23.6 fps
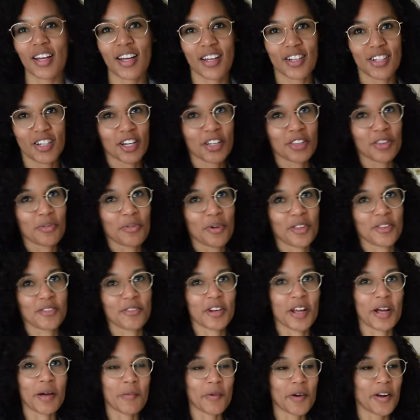Check the weather
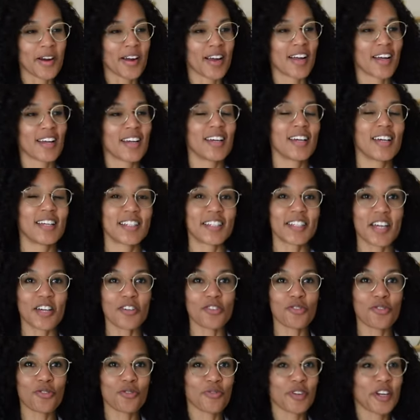network.
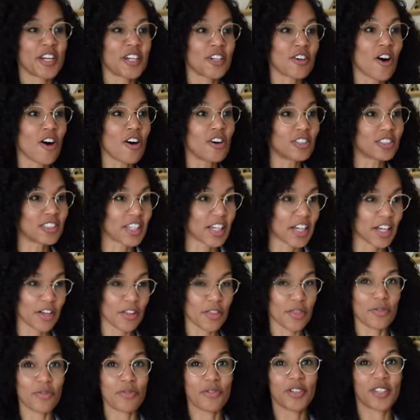Schedules ring all day
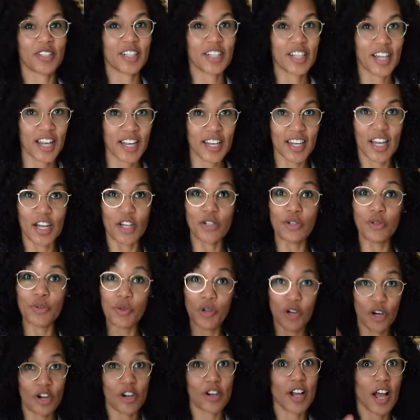through to the night, and you
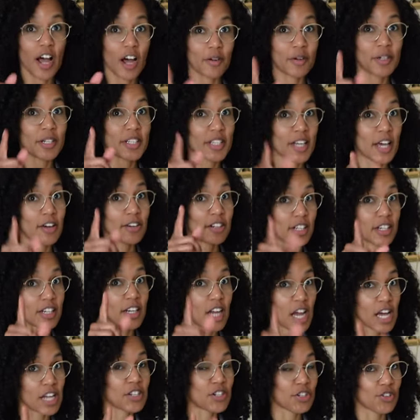heard how it sounded
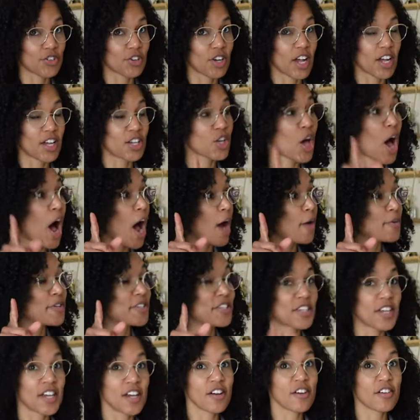yesterday. I was
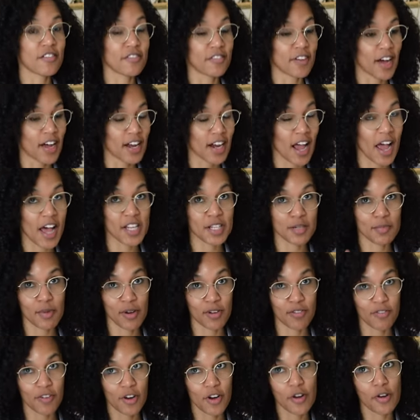terrified. I asked my
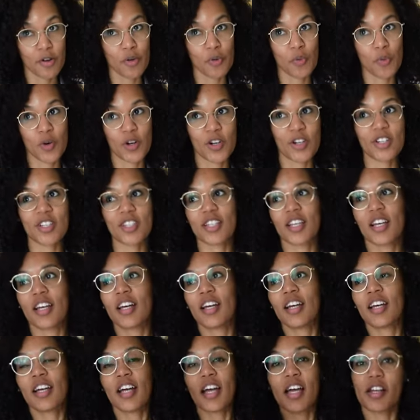friend who works
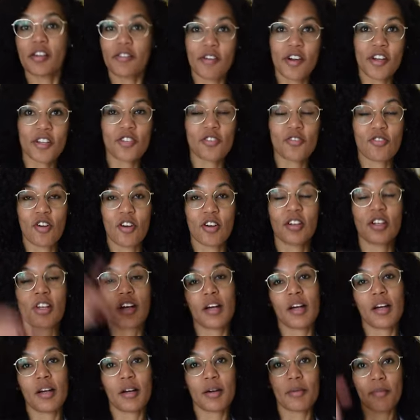in a restaurant
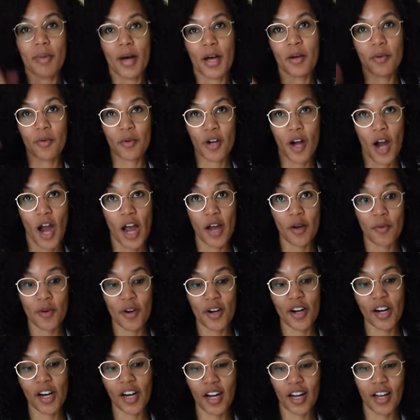by where I
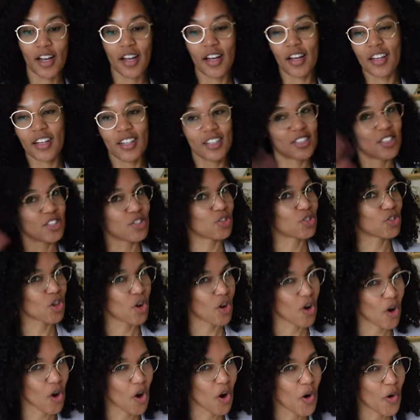work, because there's
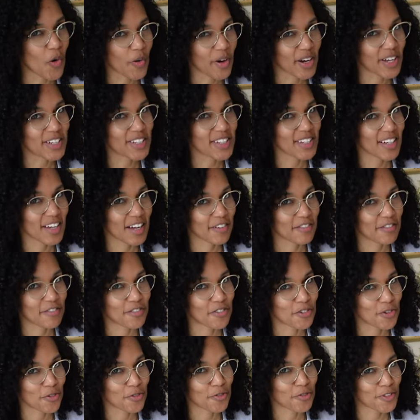always
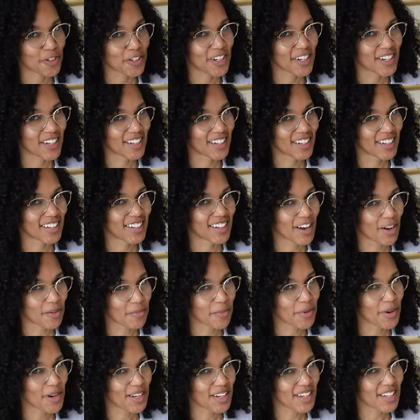leftover
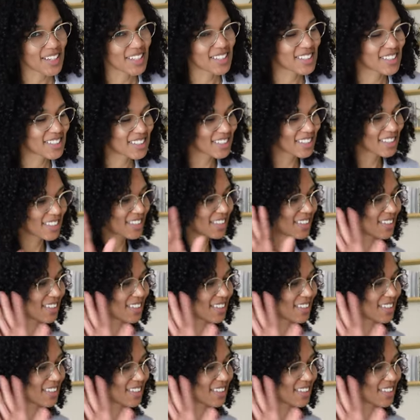umbrellas.